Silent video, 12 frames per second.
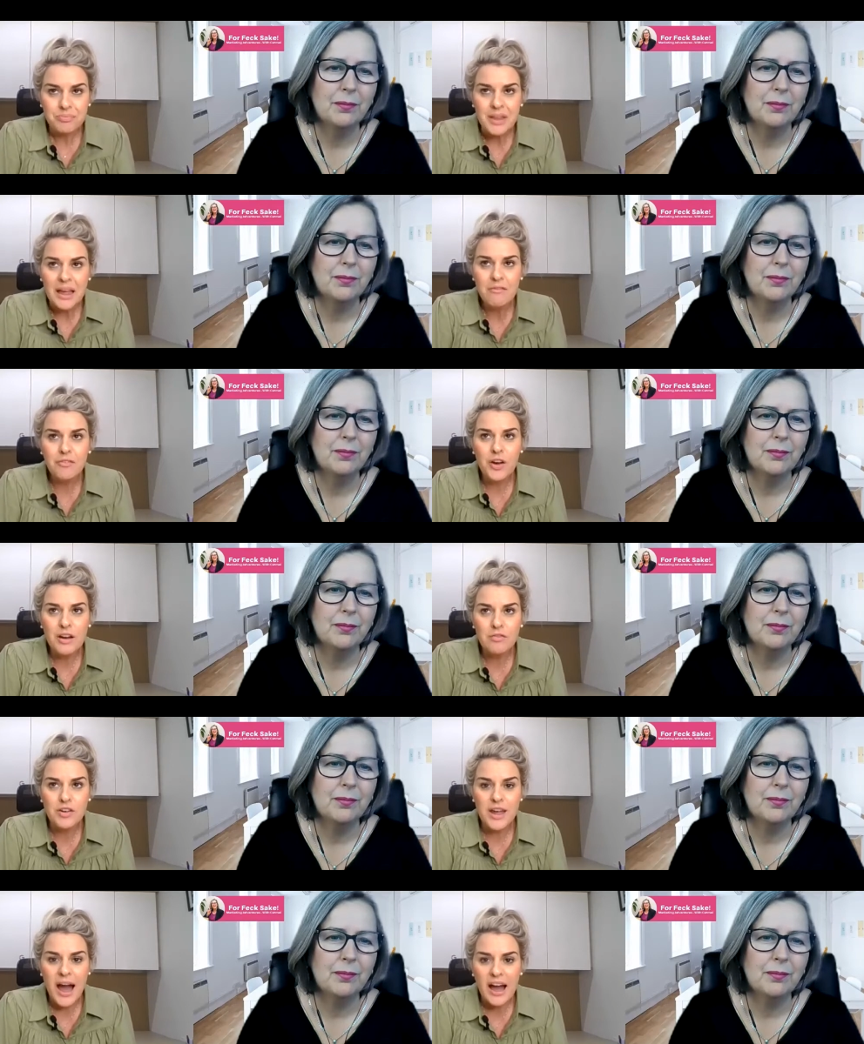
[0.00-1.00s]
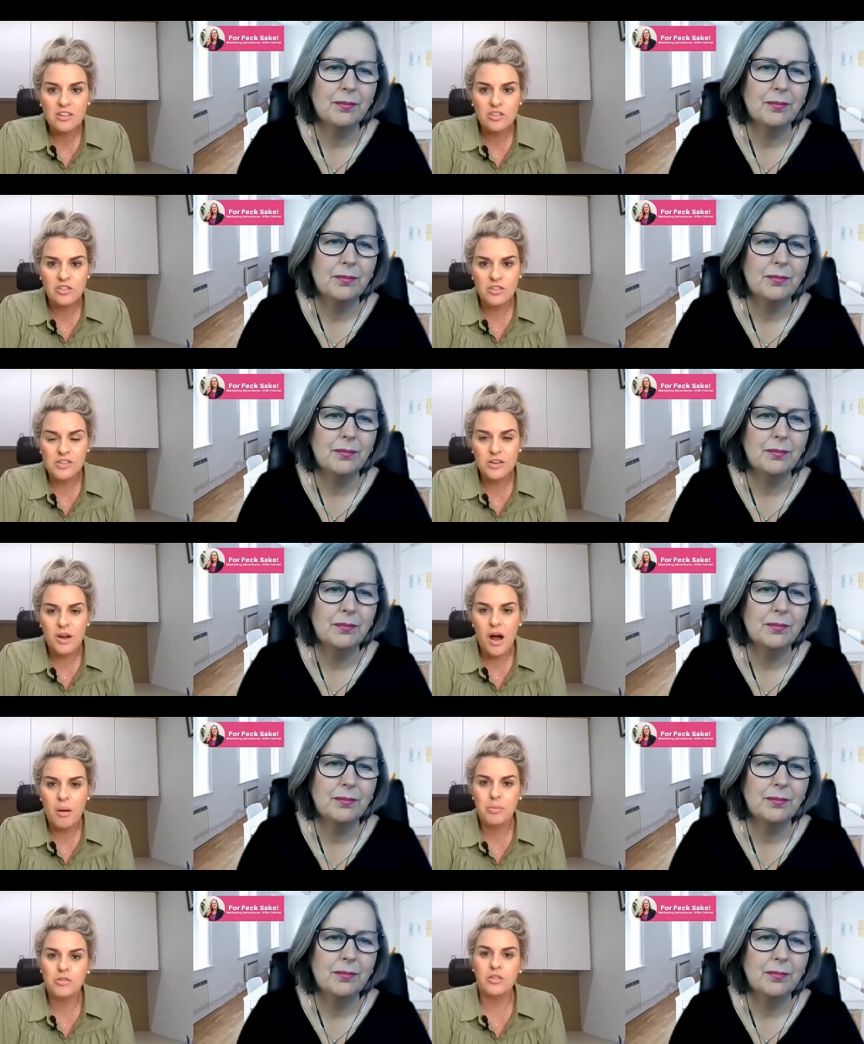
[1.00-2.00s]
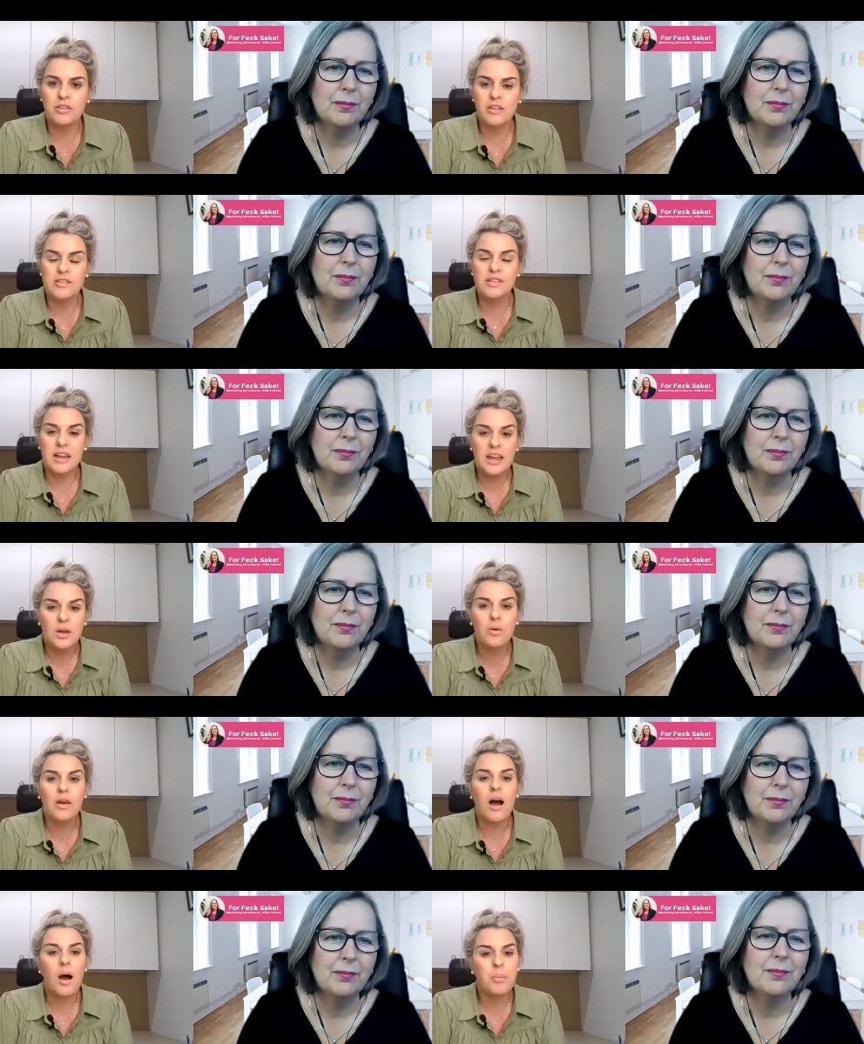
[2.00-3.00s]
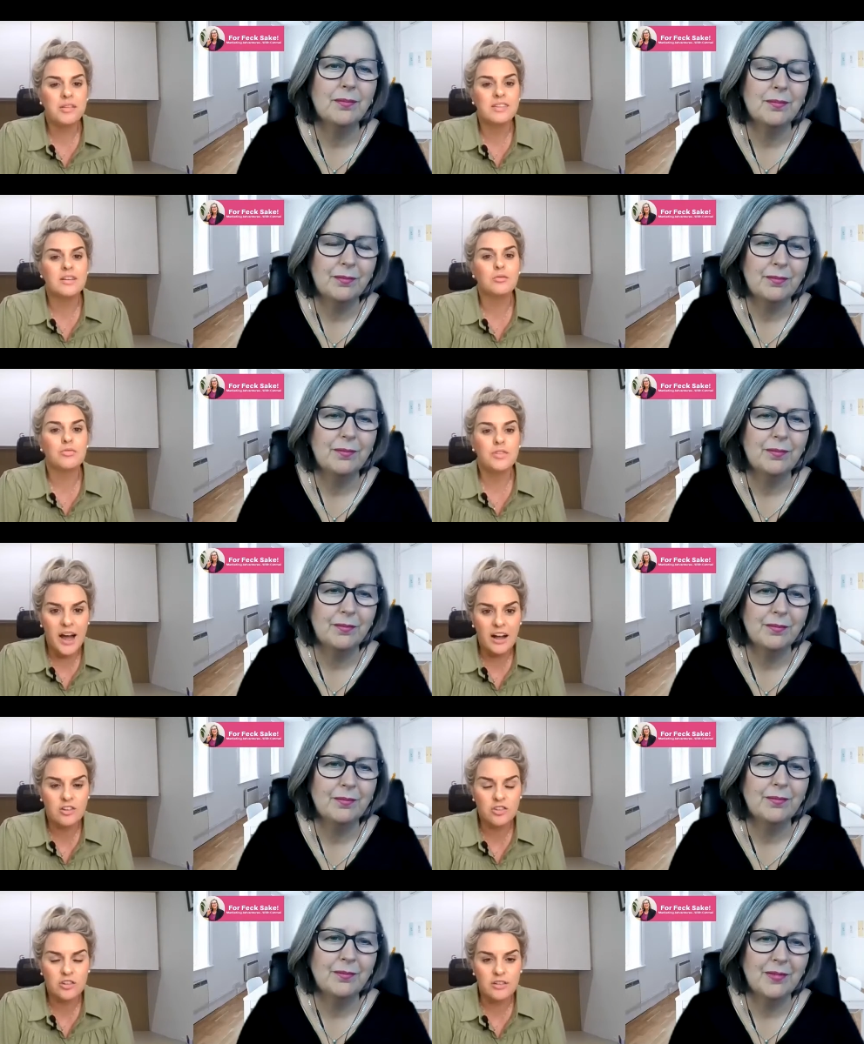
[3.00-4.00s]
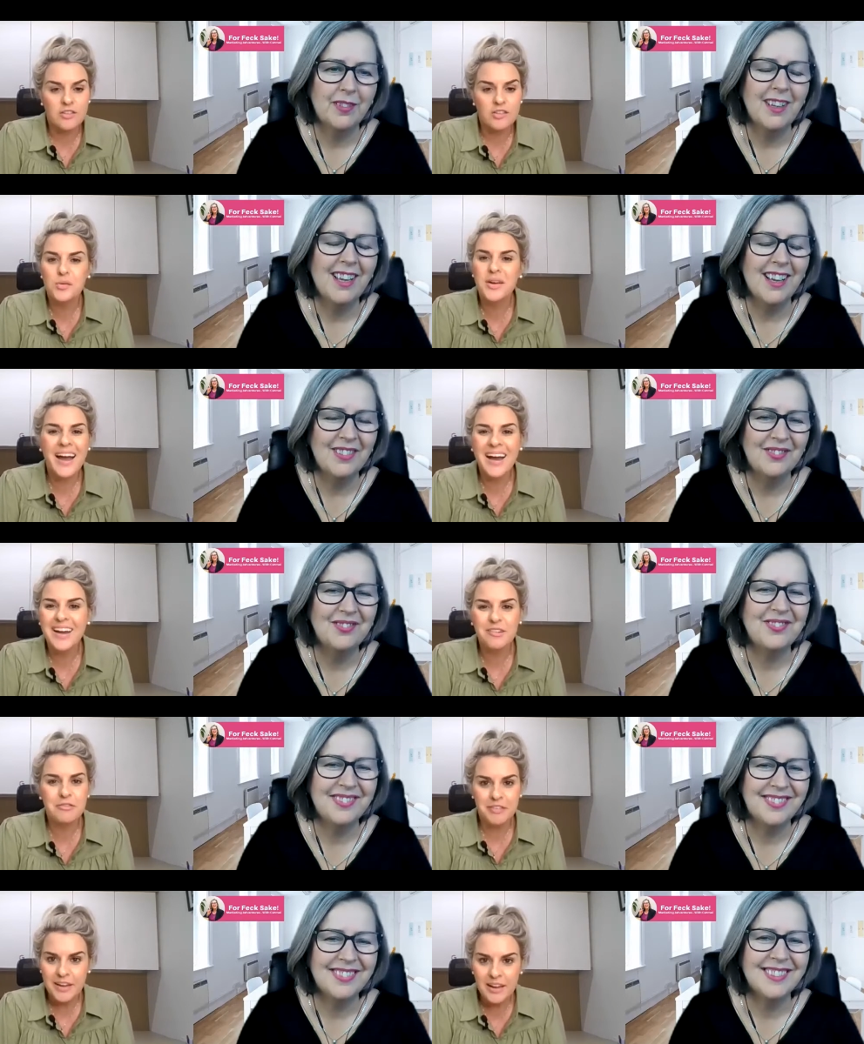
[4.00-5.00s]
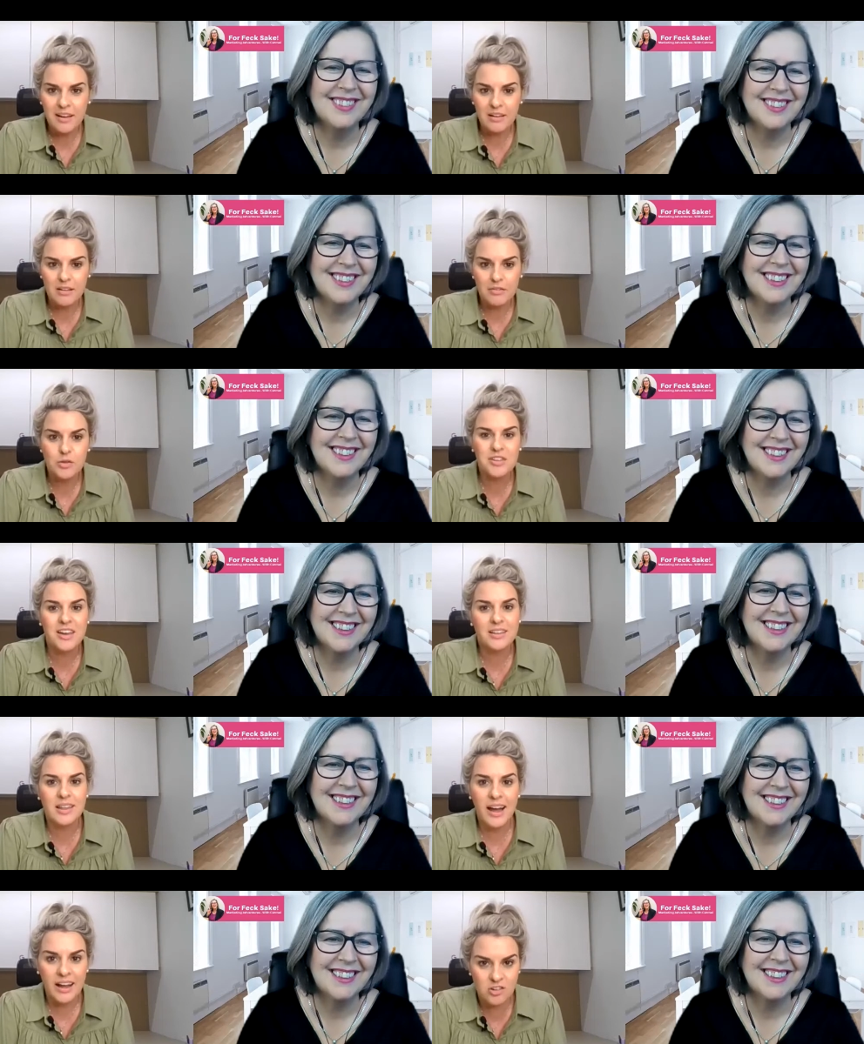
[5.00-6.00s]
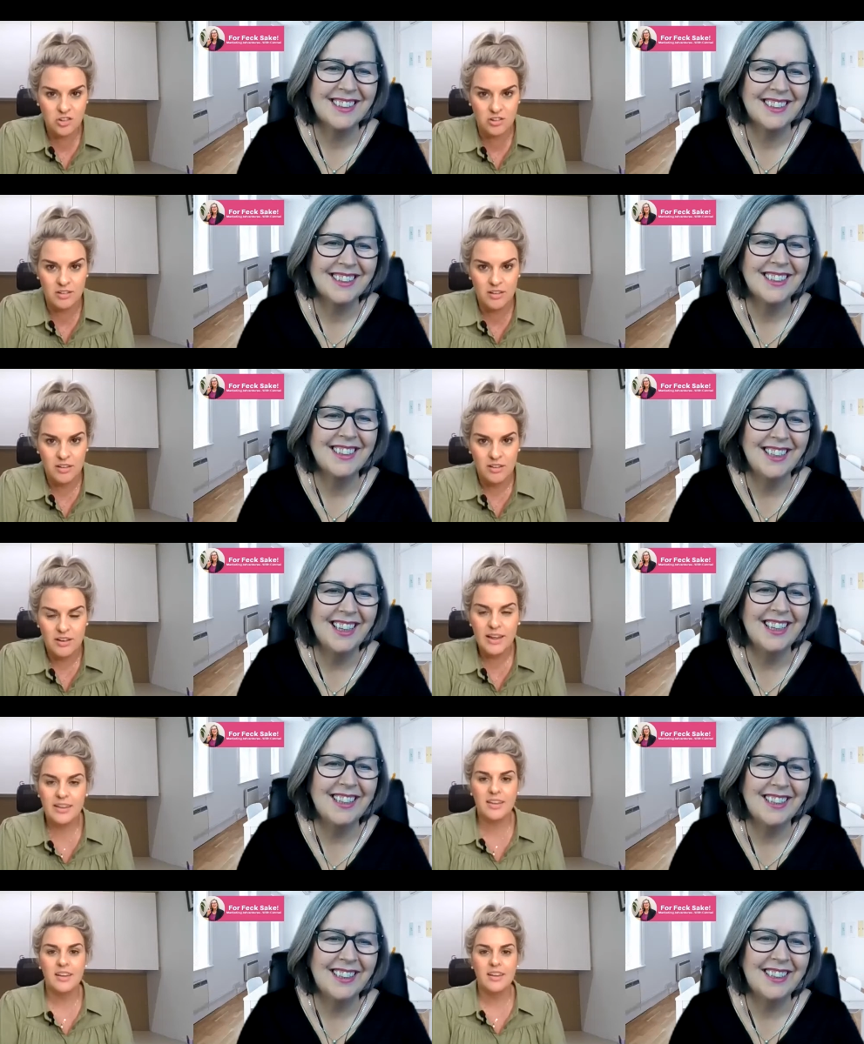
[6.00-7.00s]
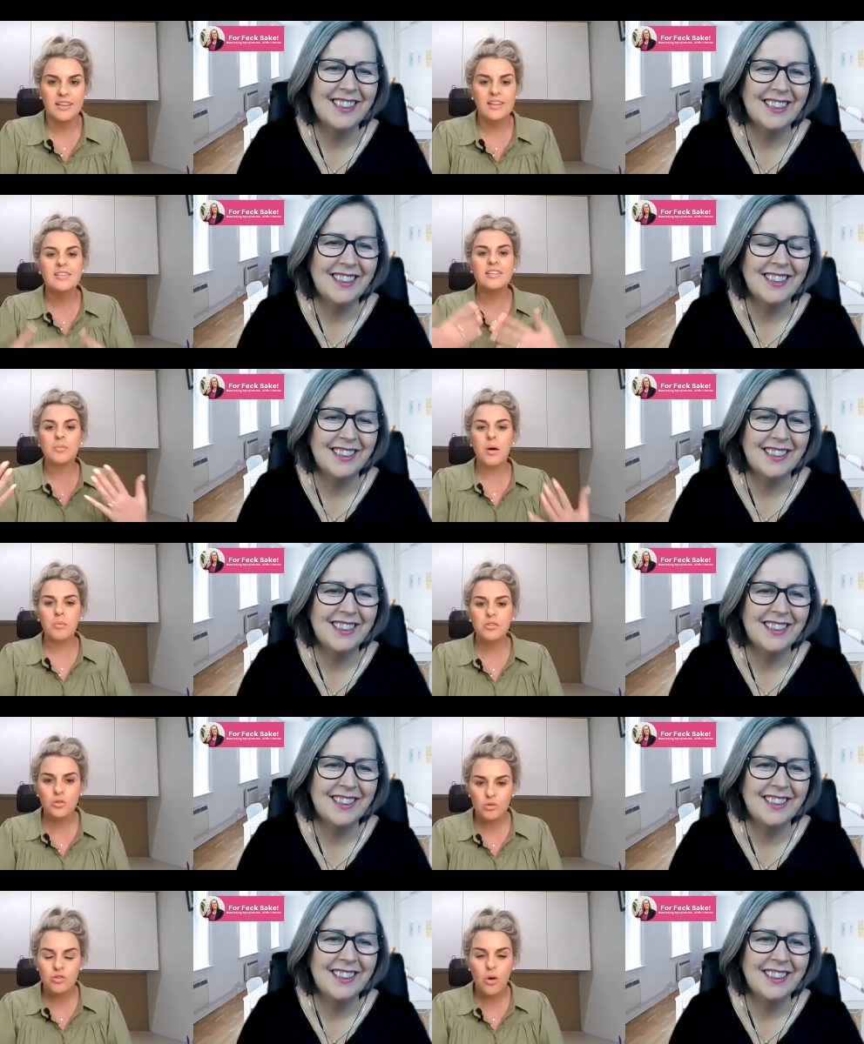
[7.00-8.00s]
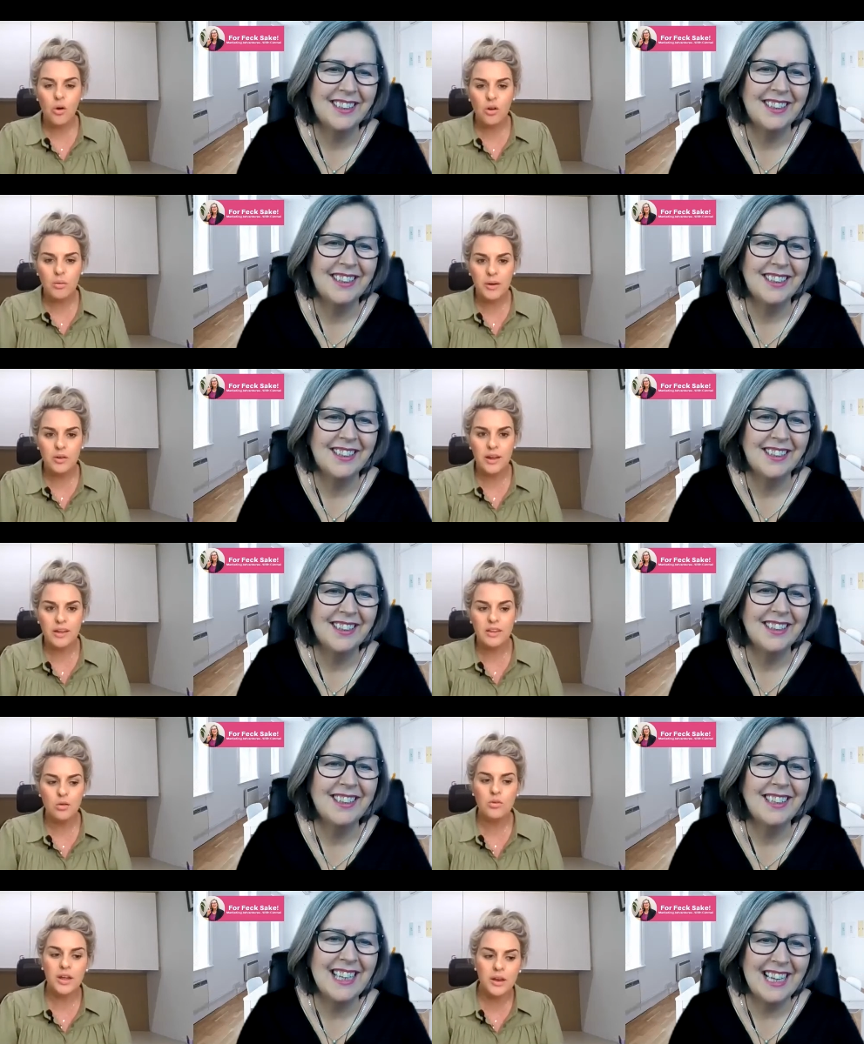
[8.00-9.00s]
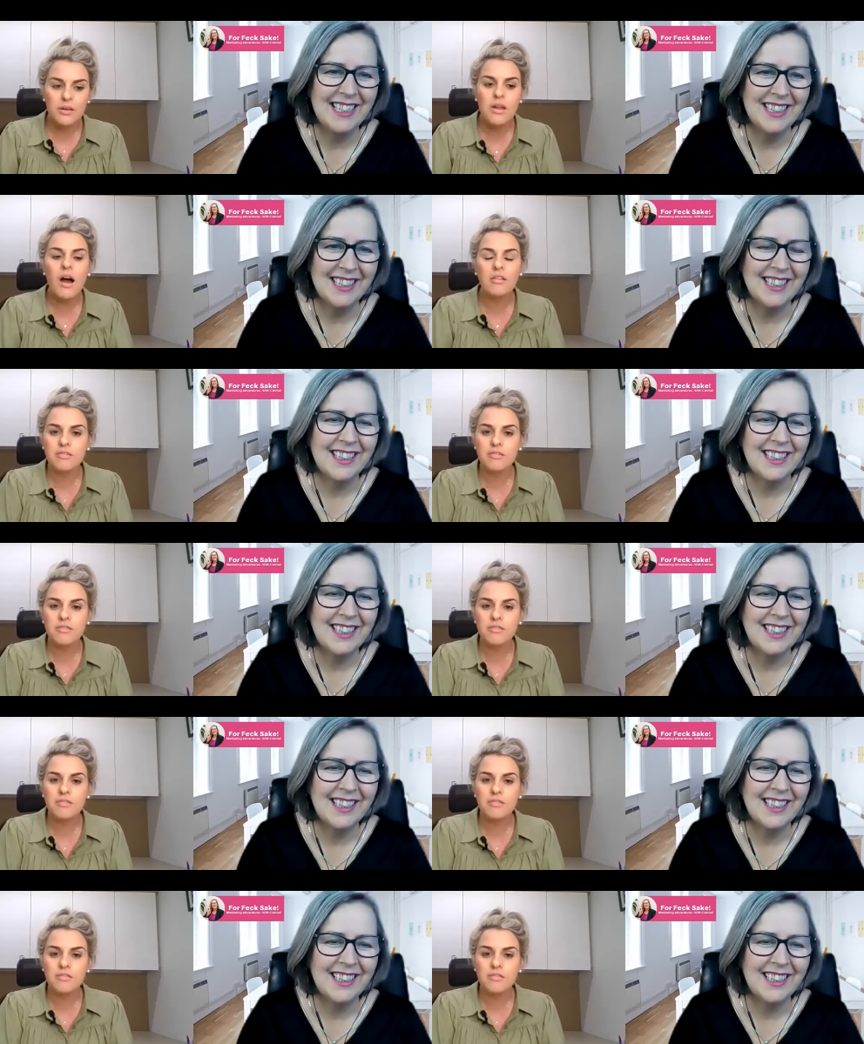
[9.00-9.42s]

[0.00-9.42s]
Speaker 1: and for every action, there's an oppor- there's an equal opposite reaction. So you can't yeah. fail if you take the action. Like yeah. this is what we don't talk about. Like you can yes.